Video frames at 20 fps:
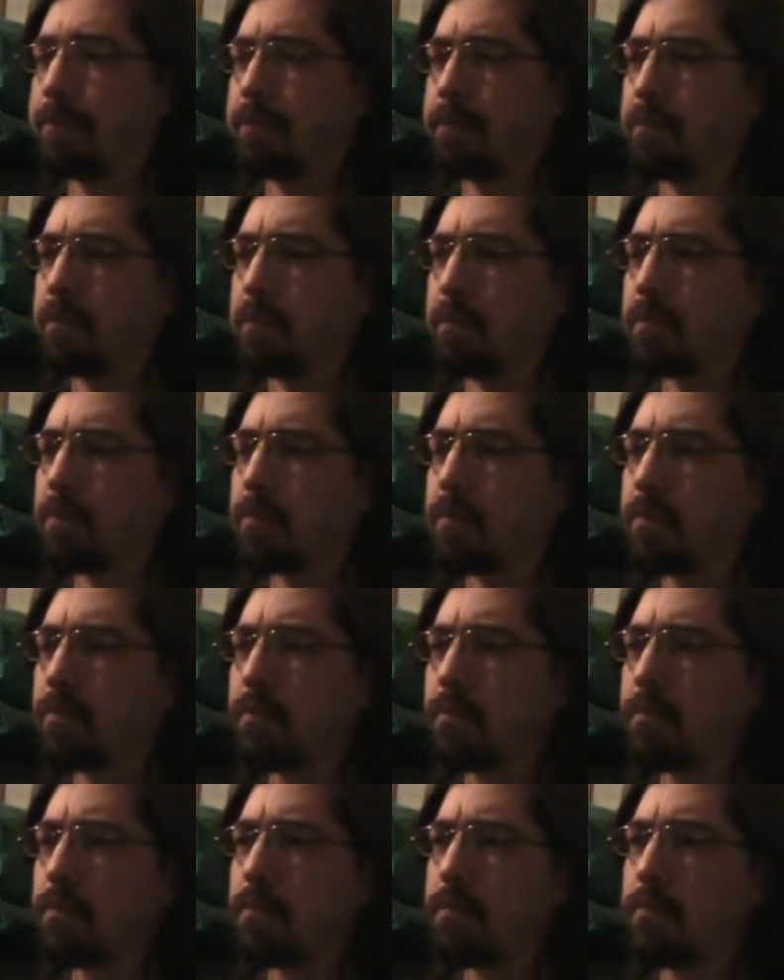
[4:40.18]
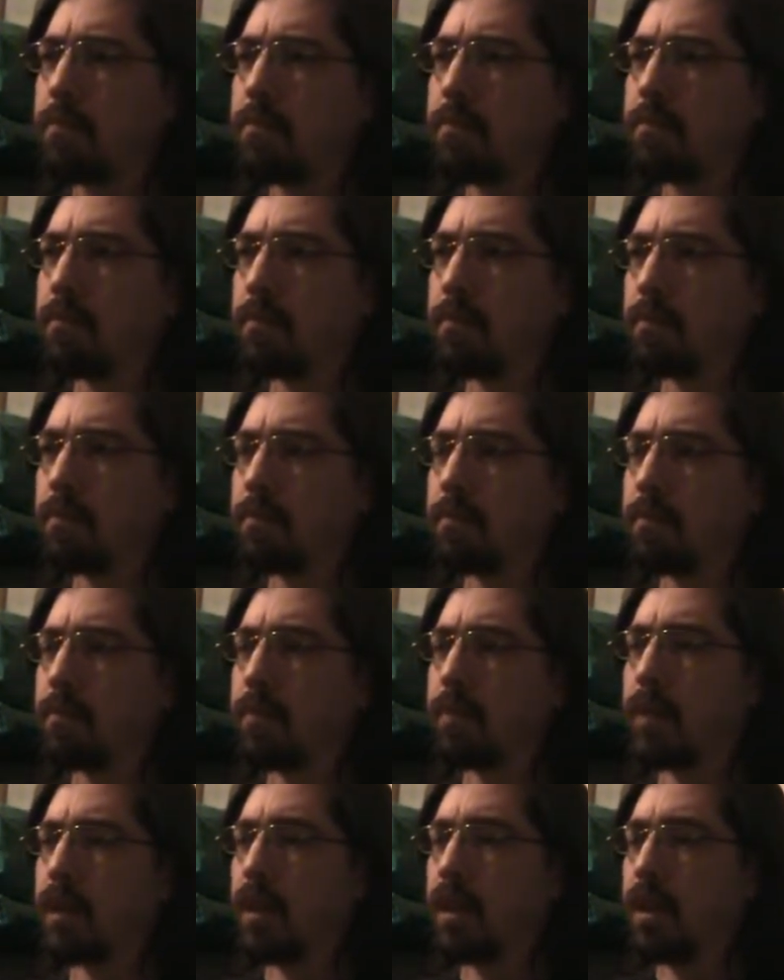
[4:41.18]

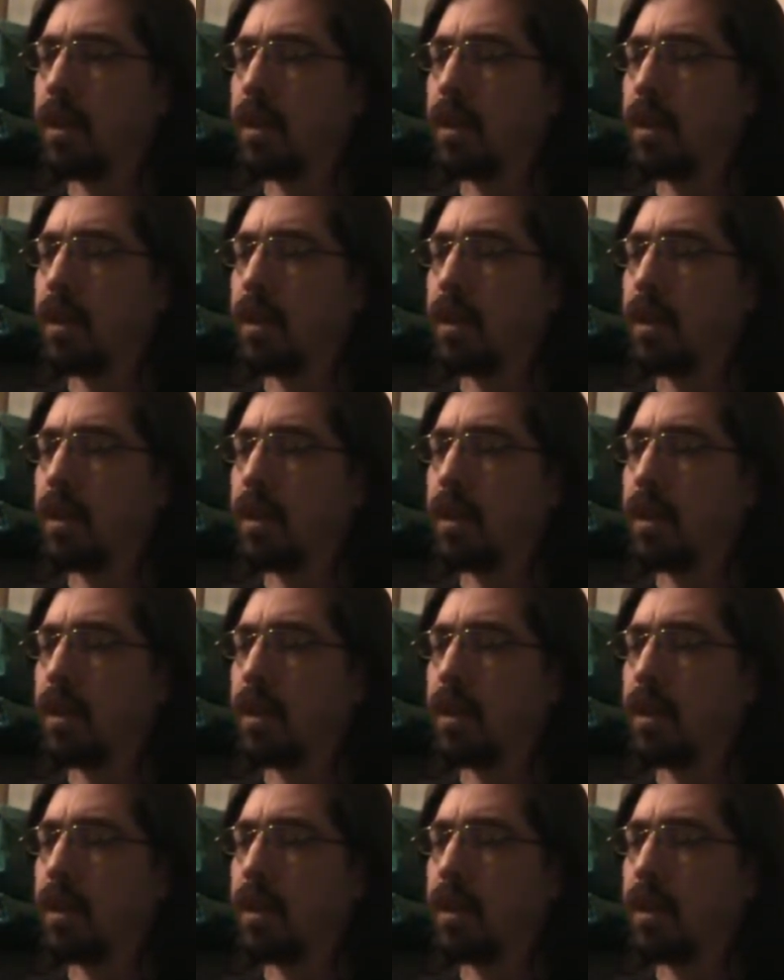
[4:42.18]
[no speech]